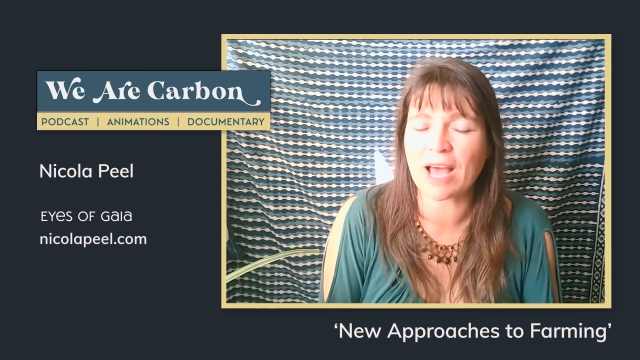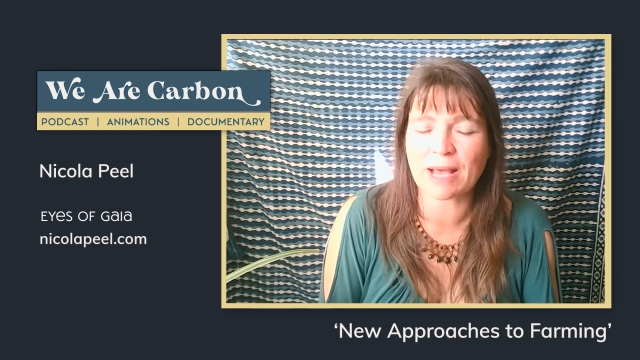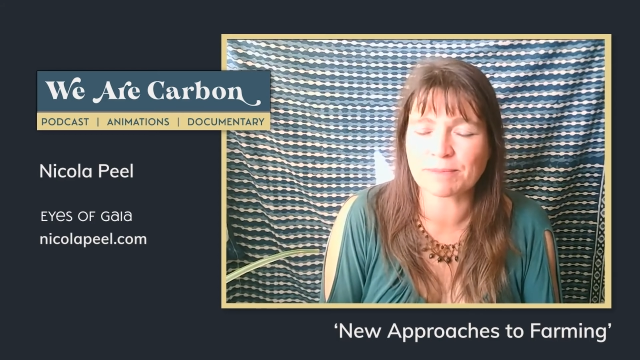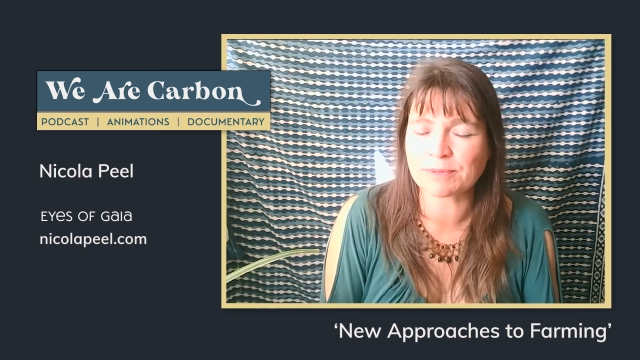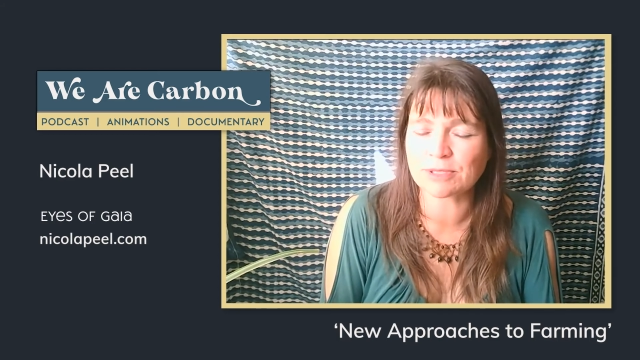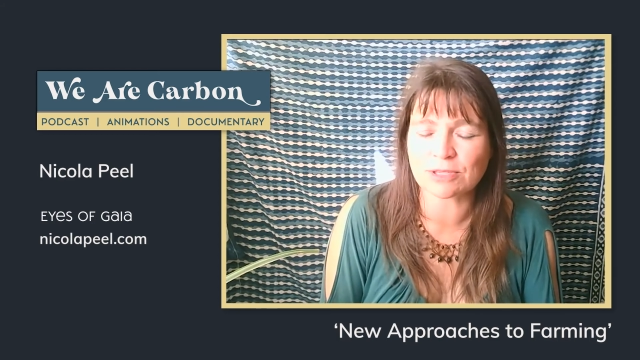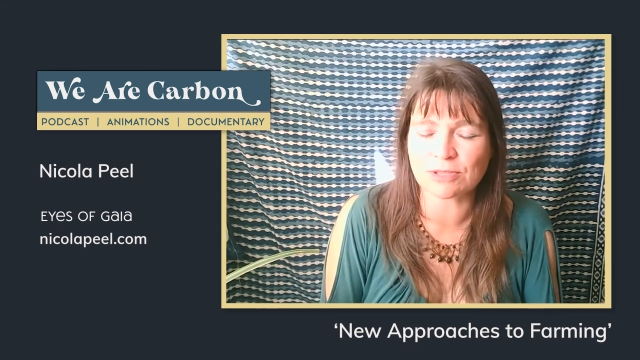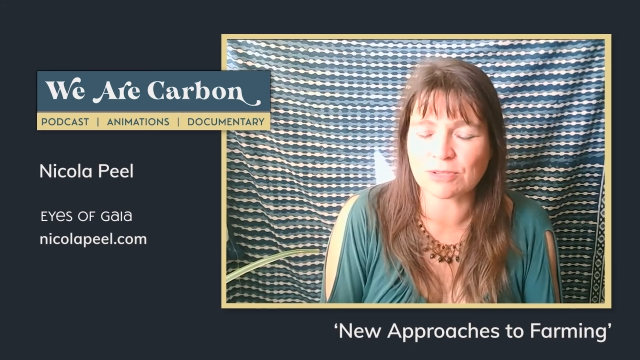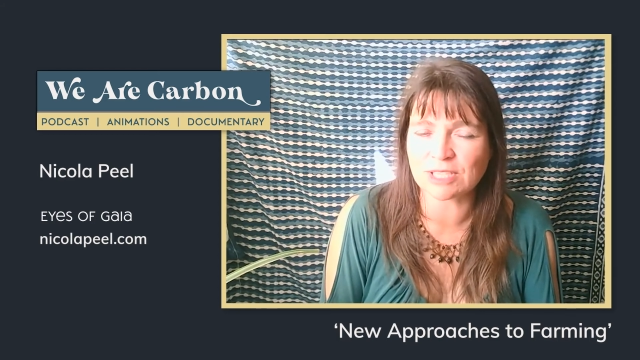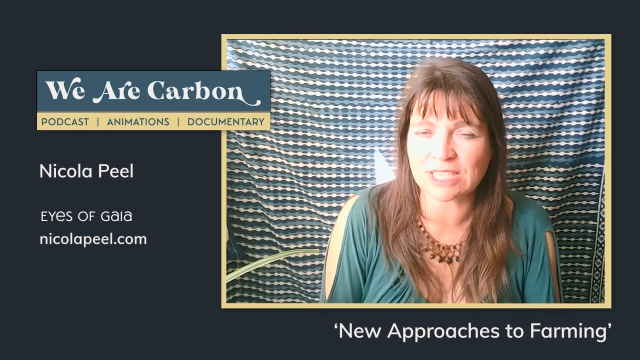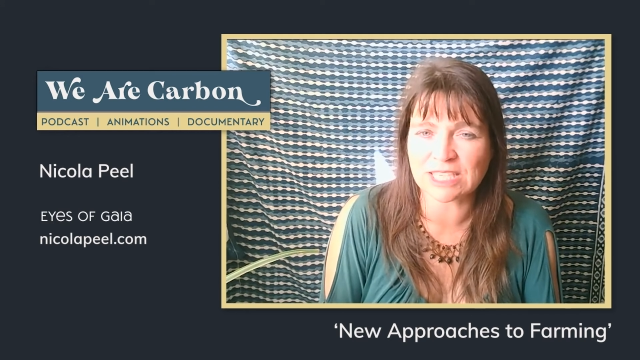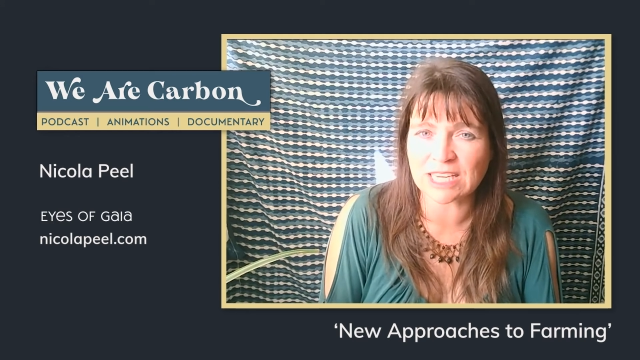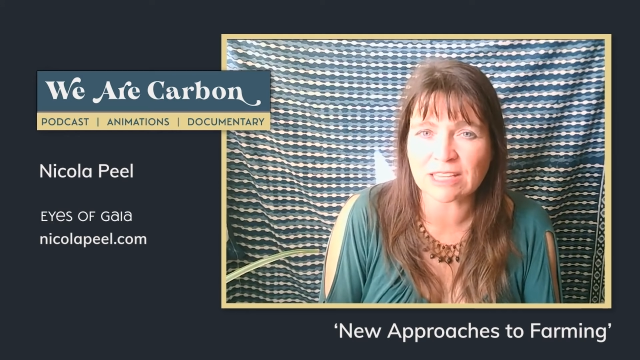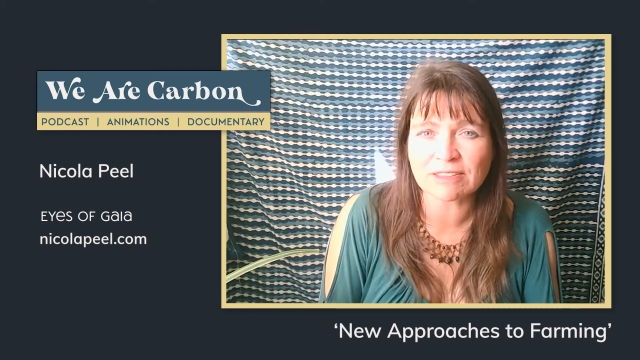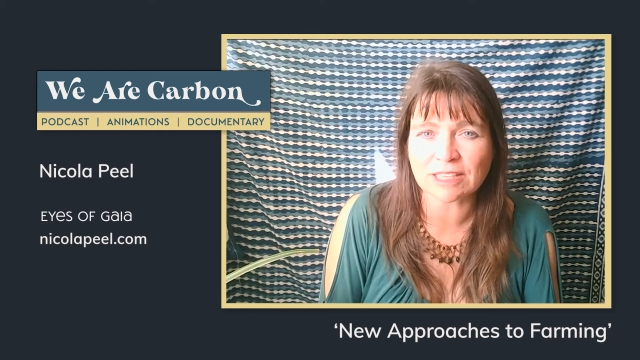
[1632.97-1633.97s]
absolutely
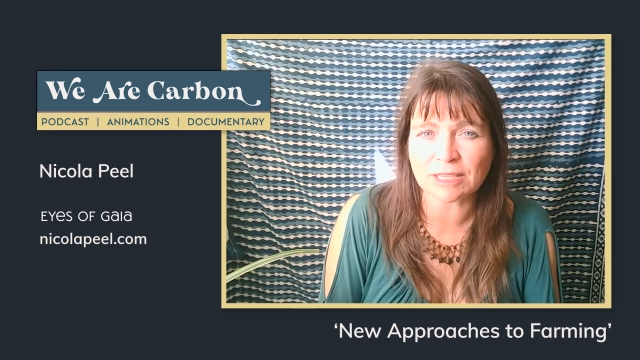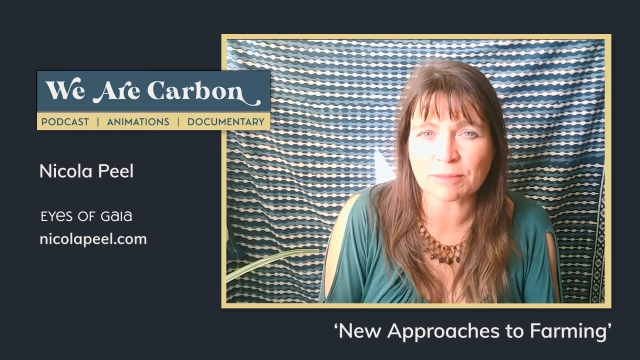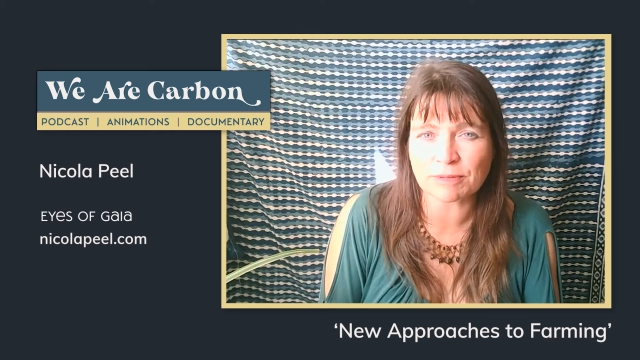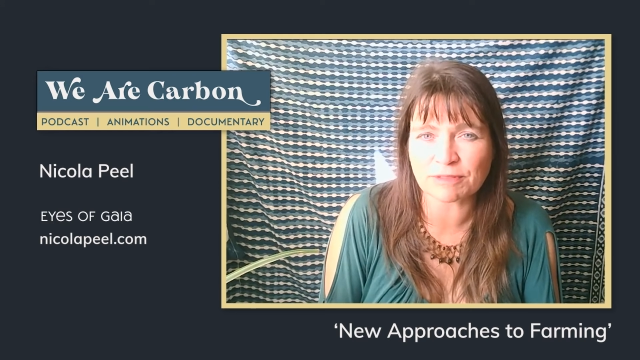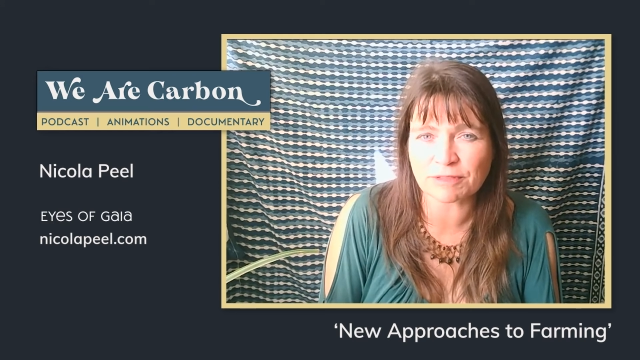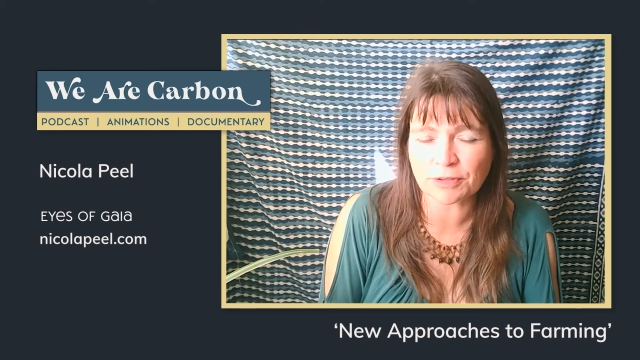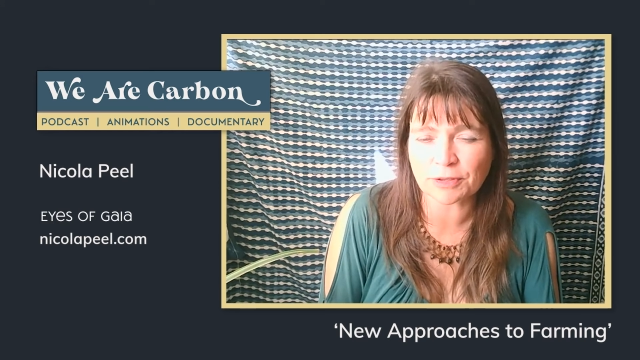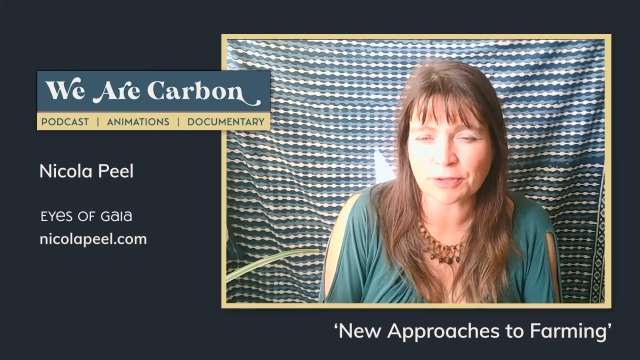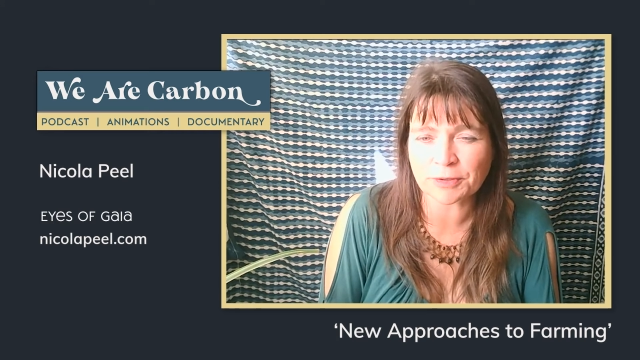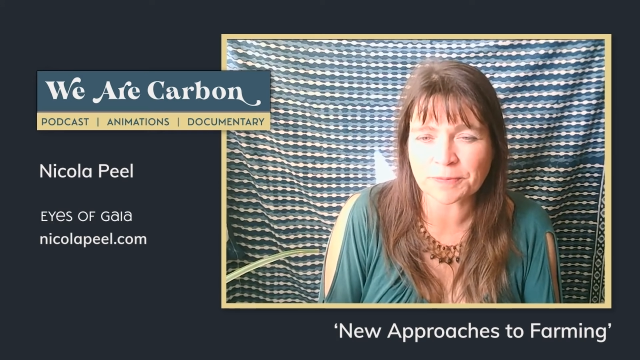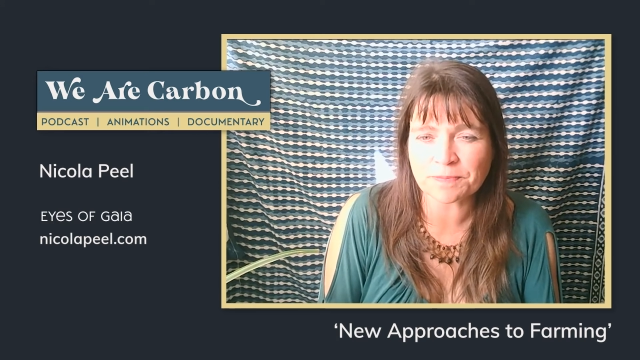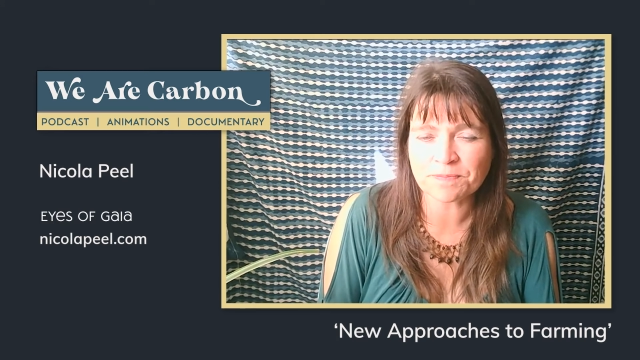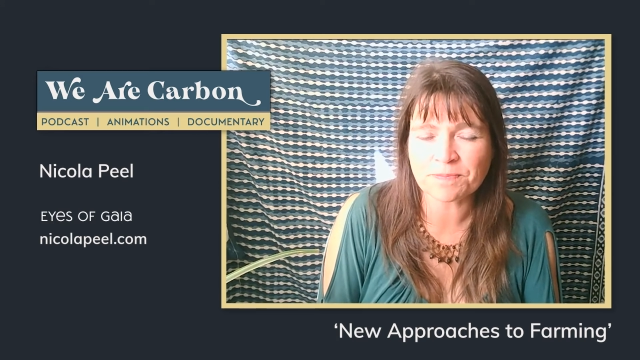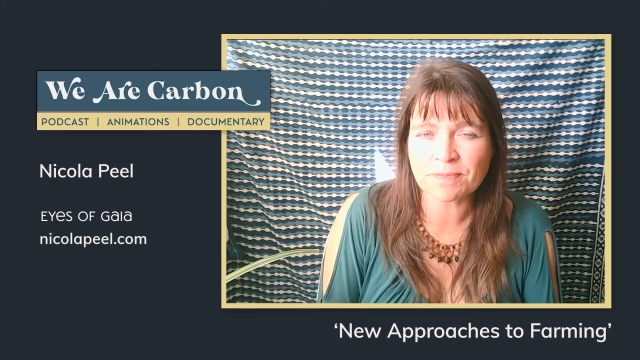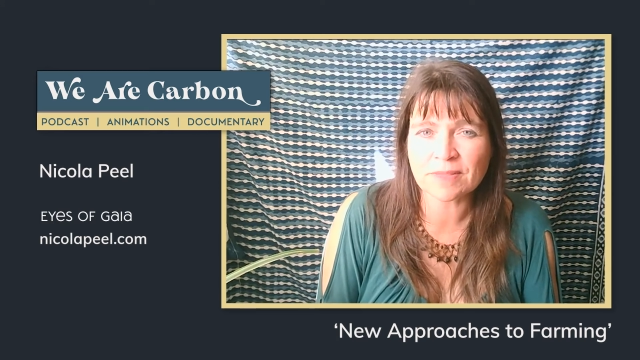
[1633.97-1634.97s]
nothing
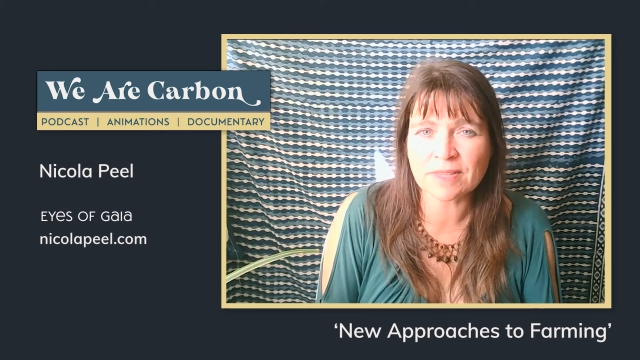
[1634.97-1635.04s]
before.